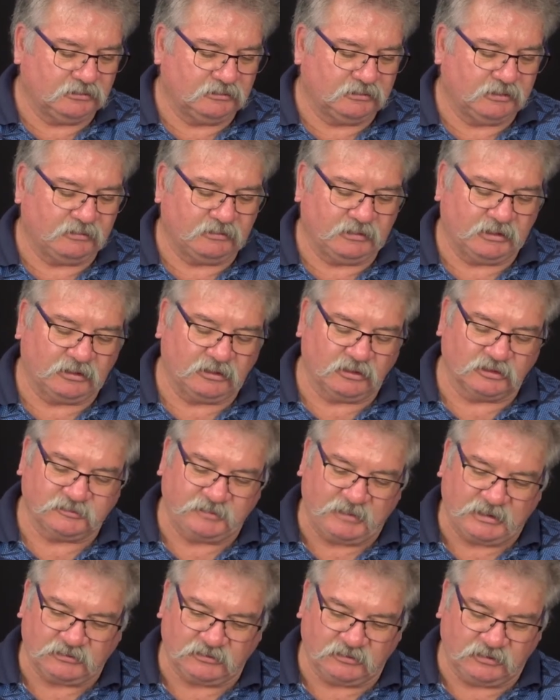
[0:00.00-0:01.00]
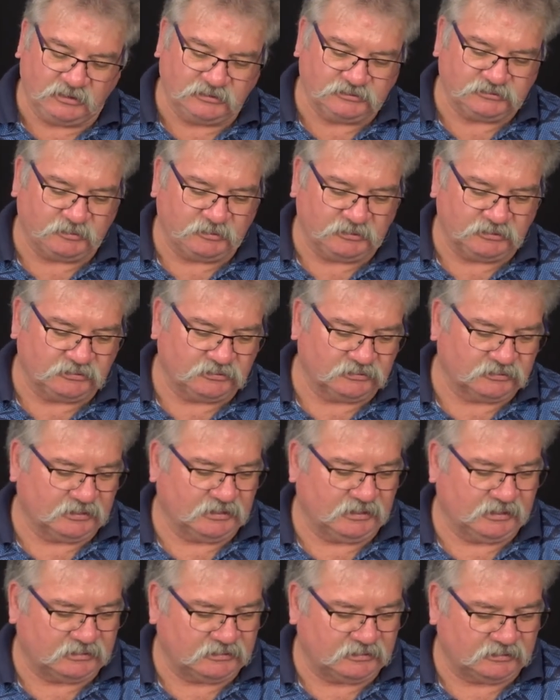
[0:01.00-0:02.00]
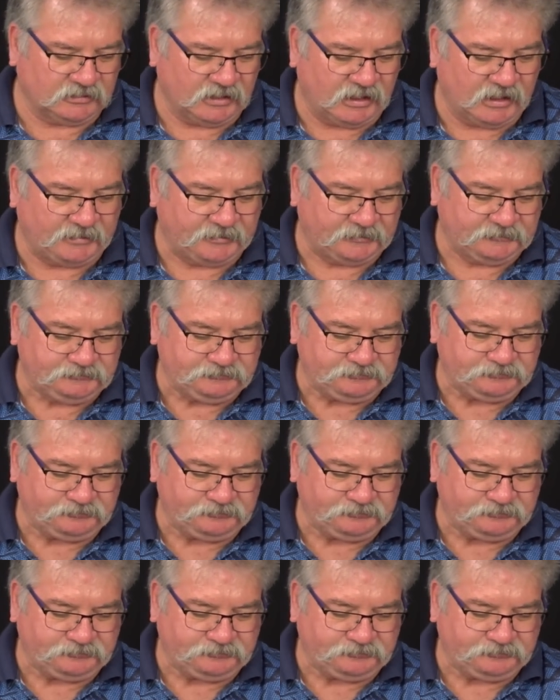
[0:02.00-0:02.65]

that then goes back to the instrument to collect the data.